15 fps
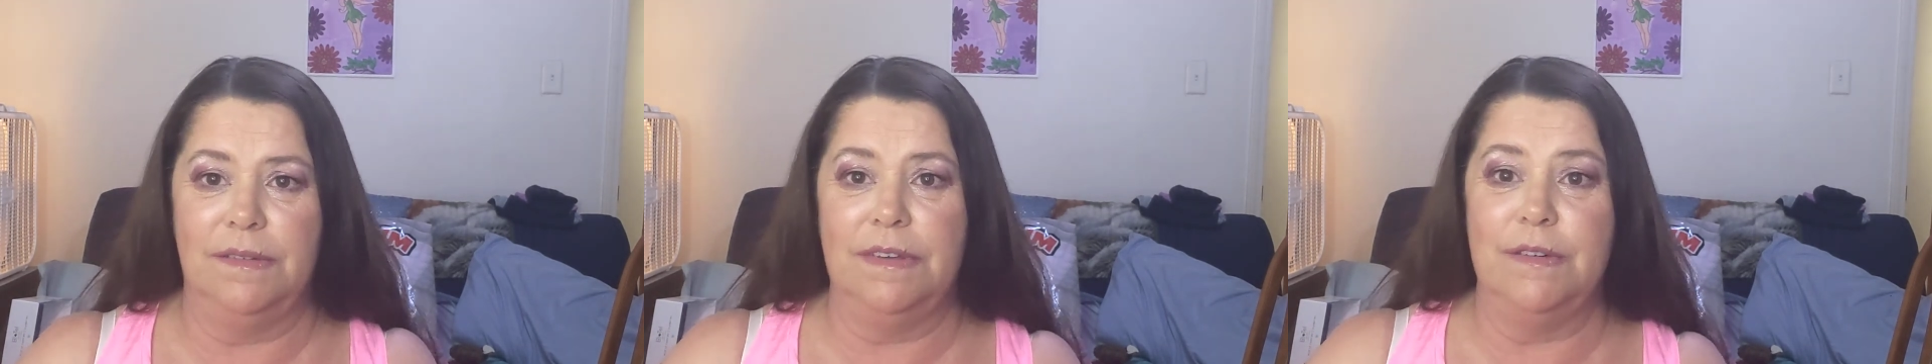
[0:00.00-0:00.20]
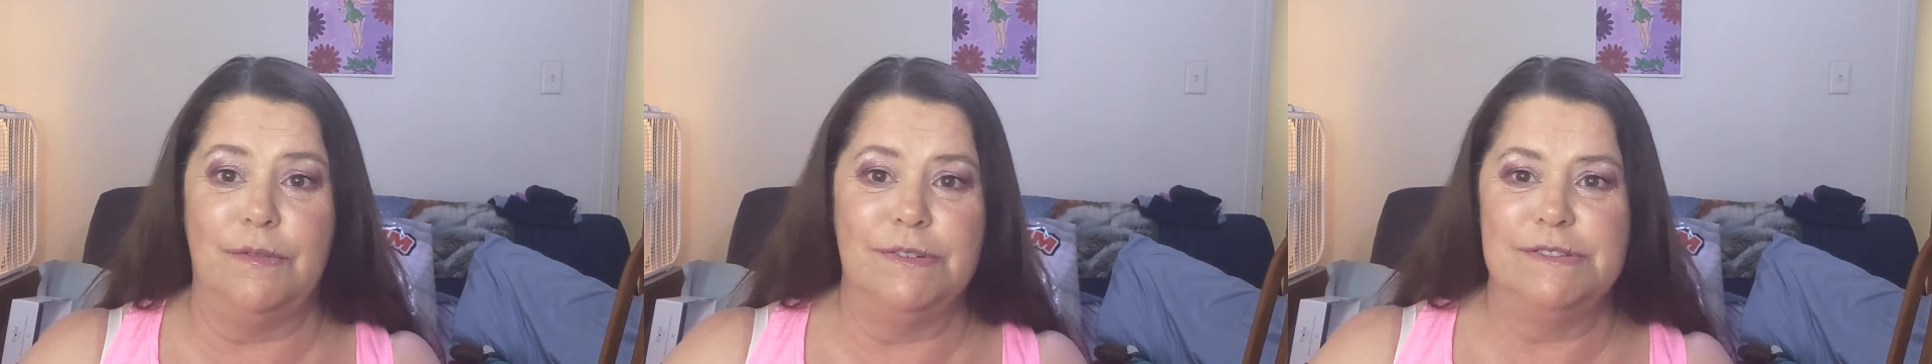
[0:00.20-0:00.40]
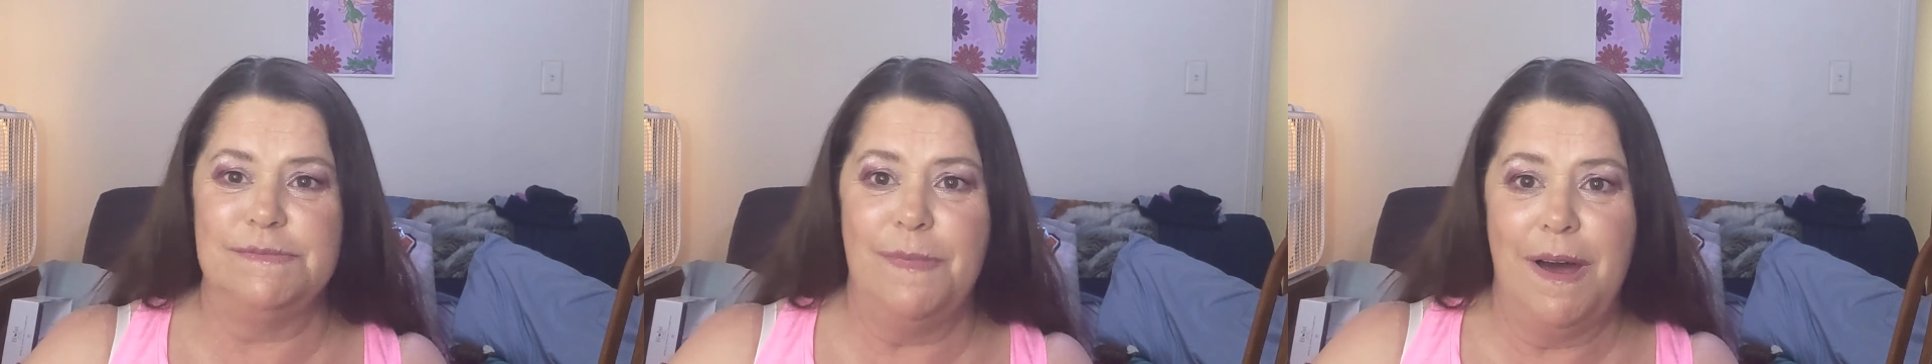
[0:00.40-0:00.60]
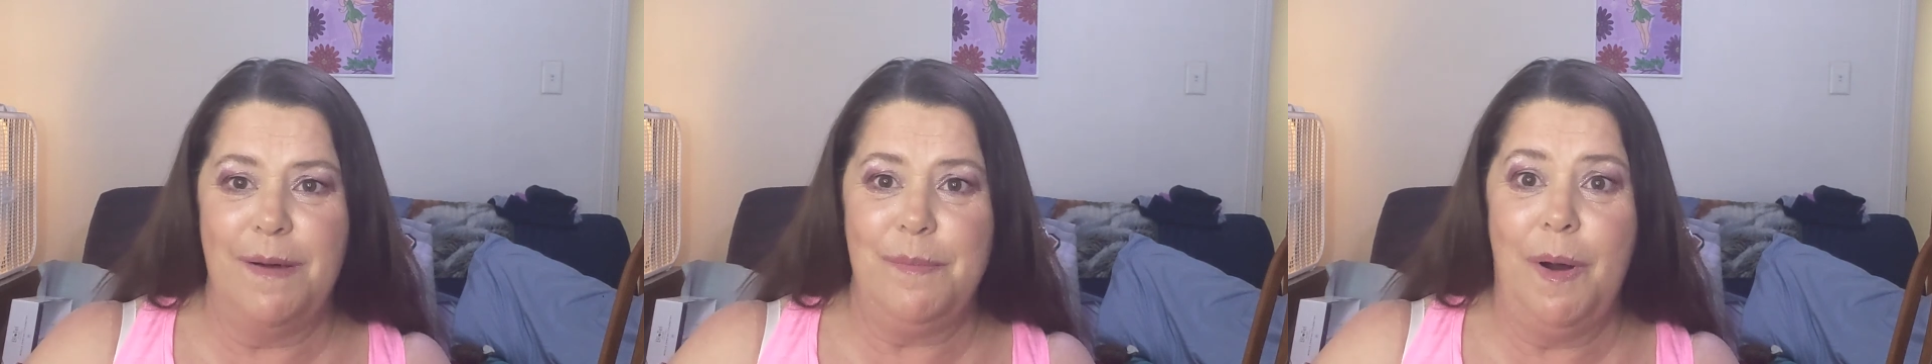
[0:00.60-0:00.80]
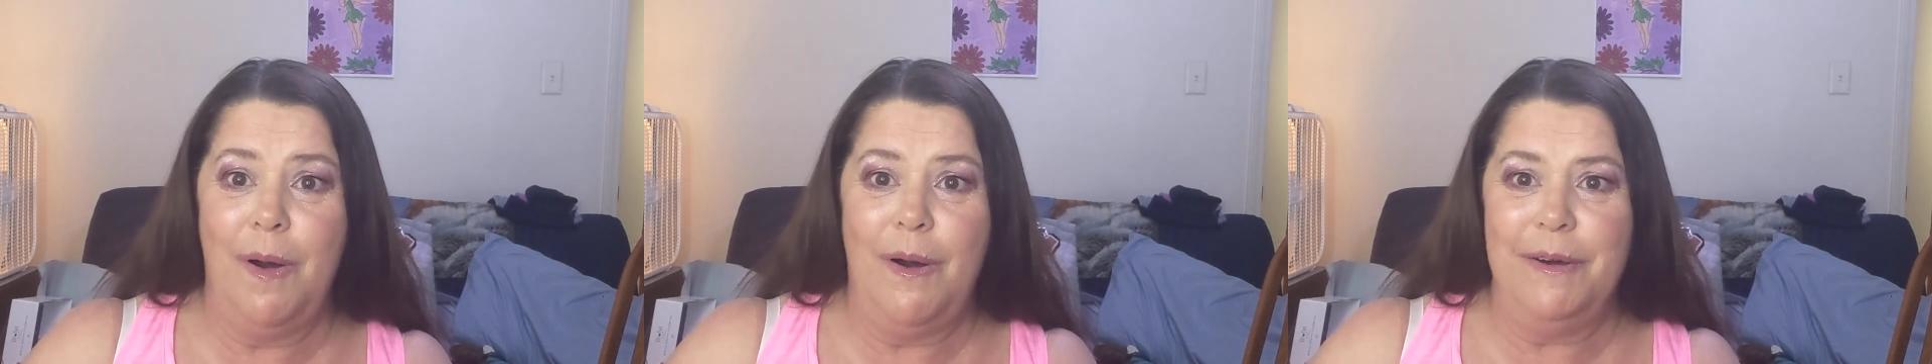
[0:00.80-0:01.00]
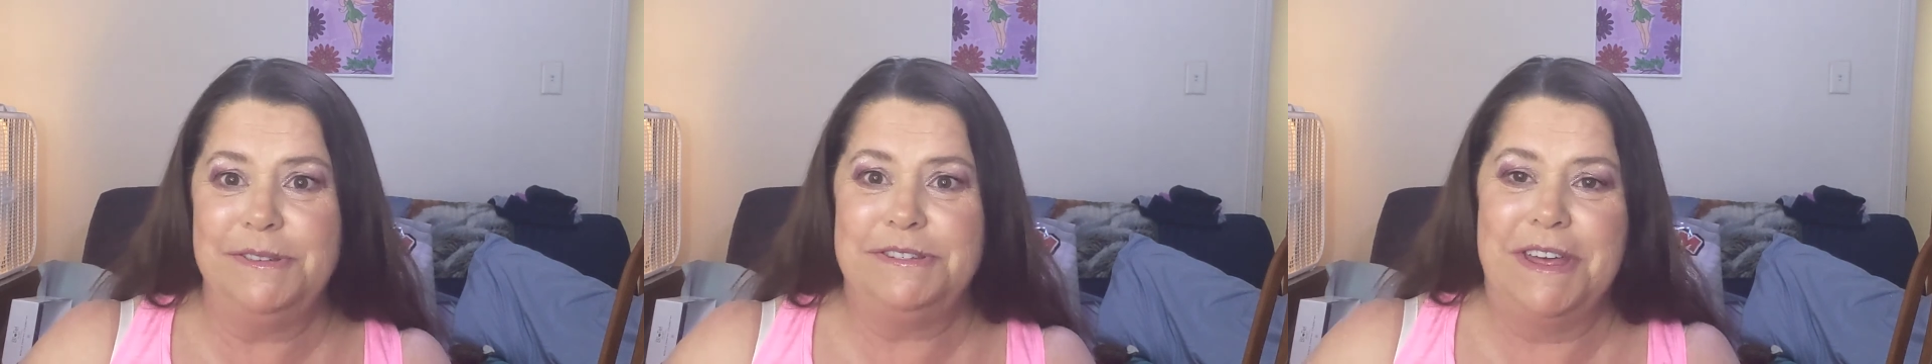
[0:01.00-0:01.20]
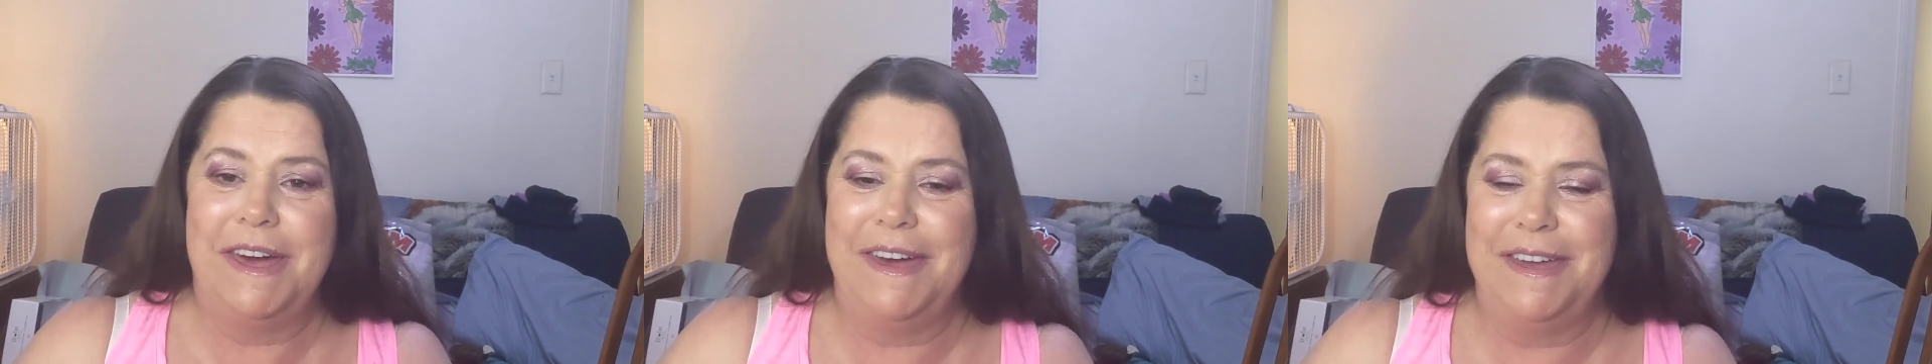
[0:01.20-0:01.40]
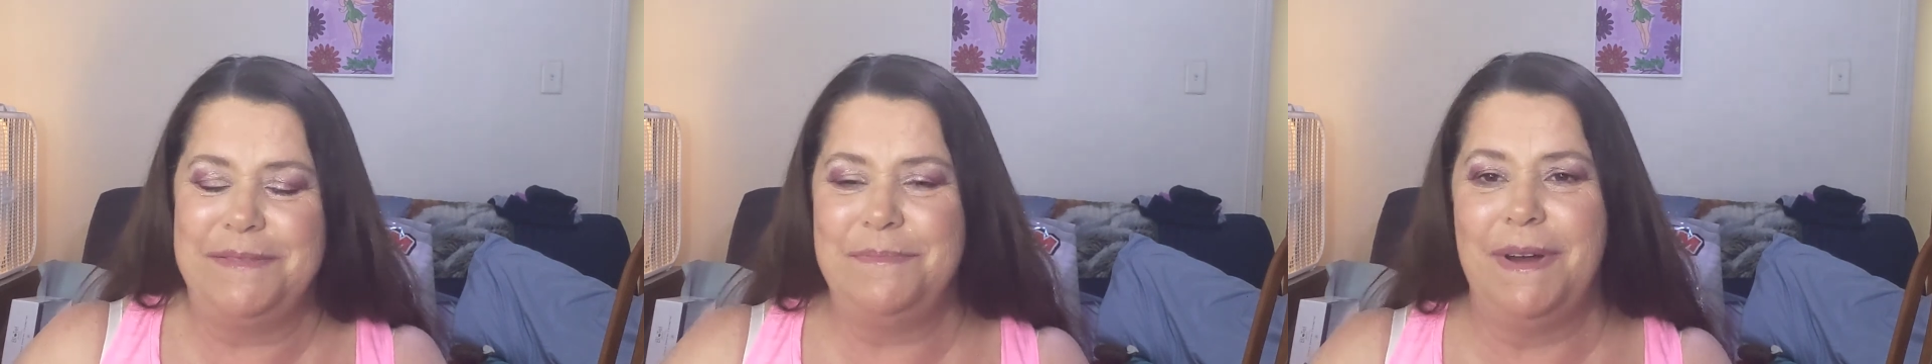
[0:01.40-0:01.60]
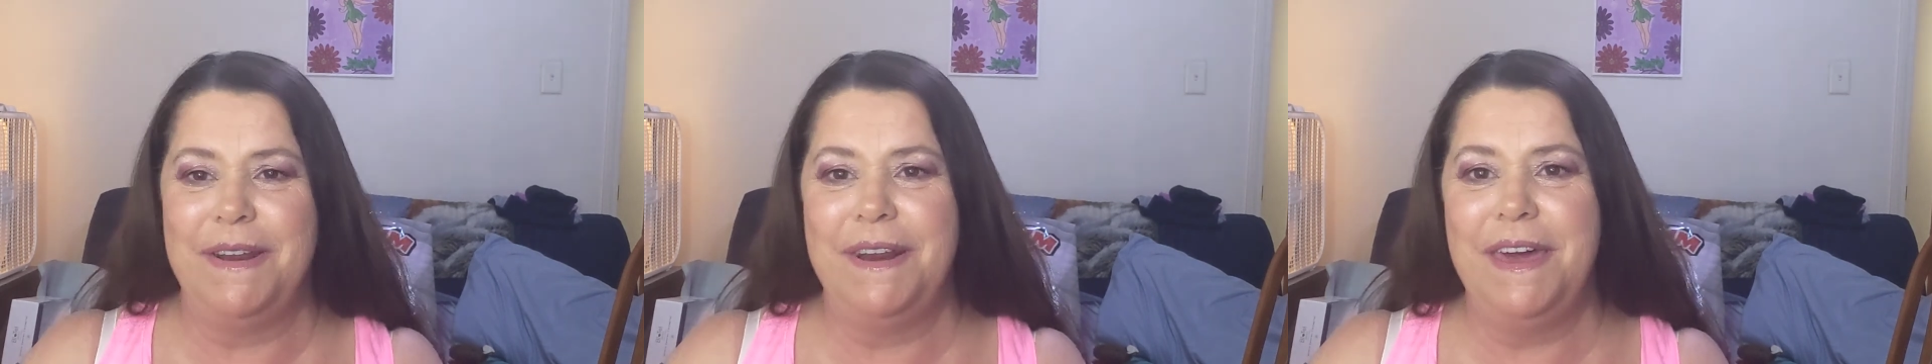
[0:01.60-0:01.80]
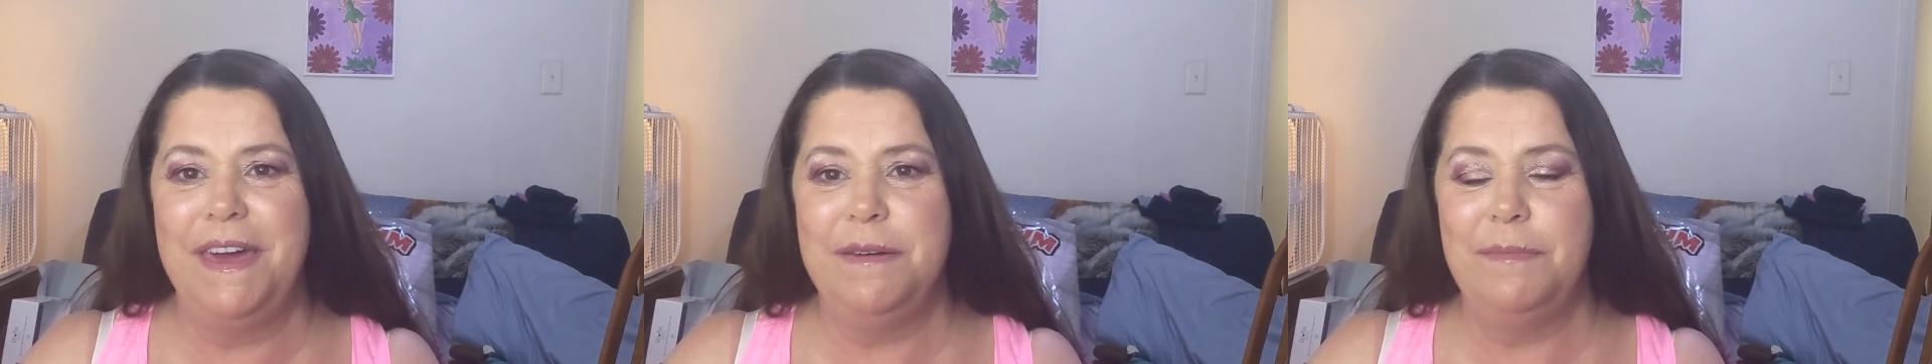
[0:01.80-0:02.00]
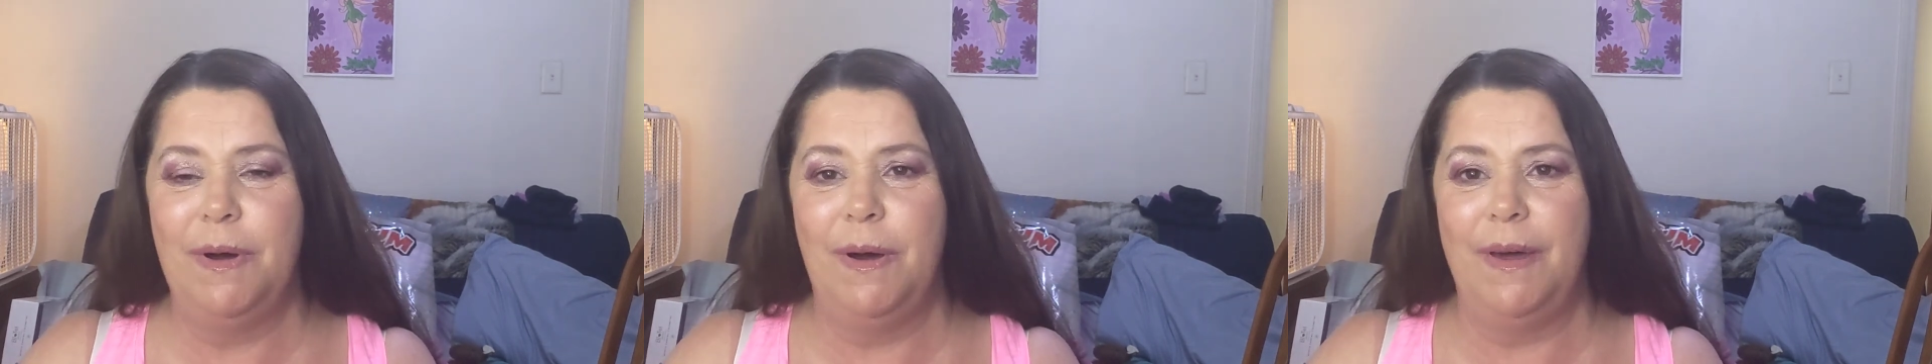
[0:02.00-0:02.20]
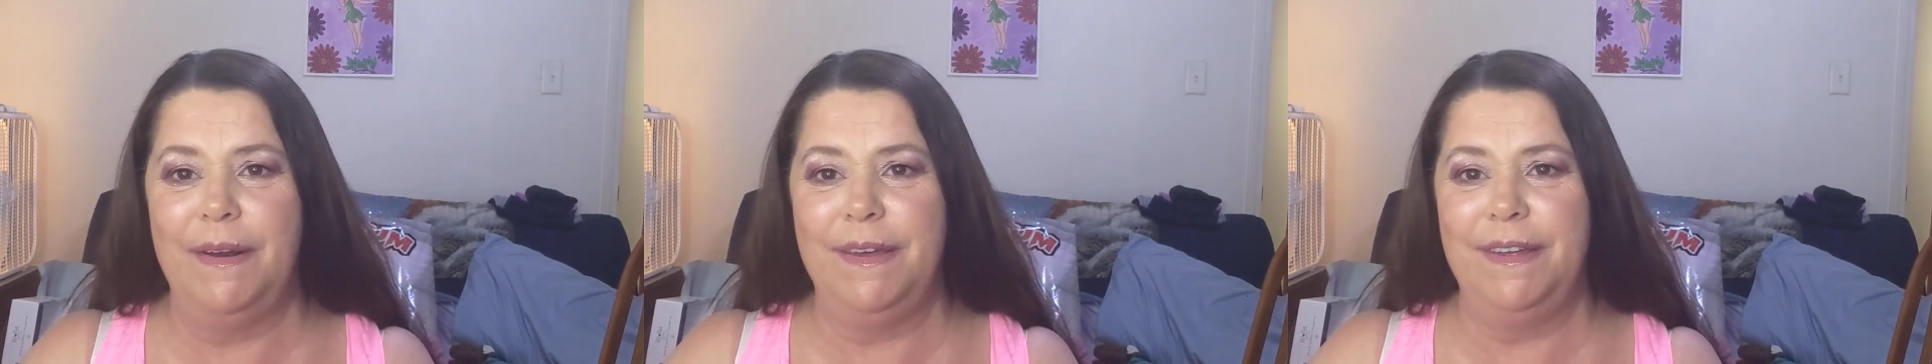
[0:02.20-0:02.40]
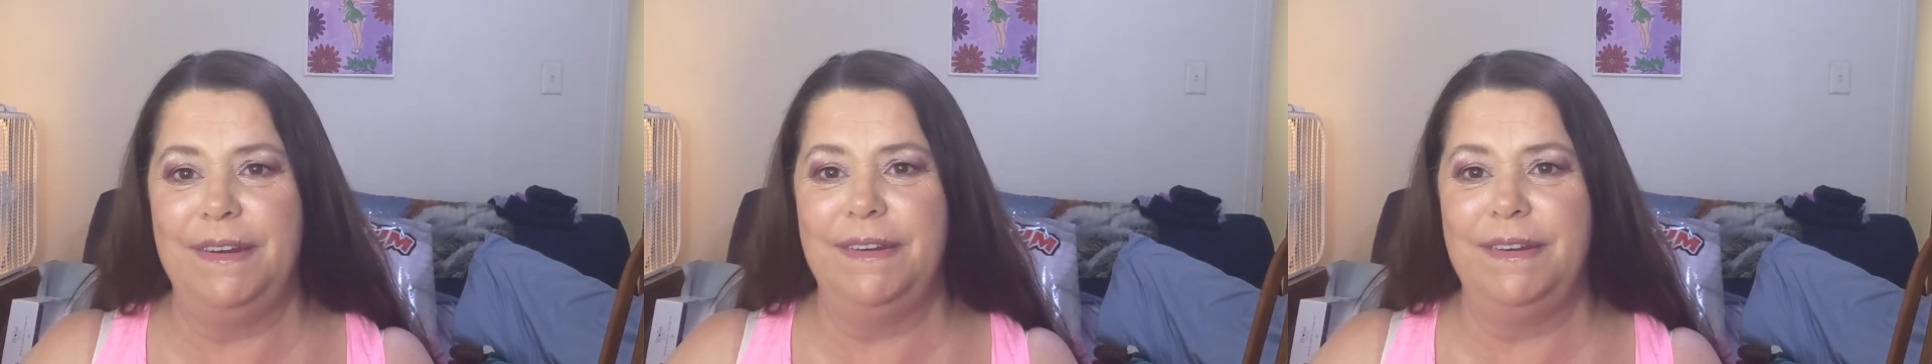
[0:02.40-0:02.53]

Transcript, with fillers: it was my box. It had my name on it.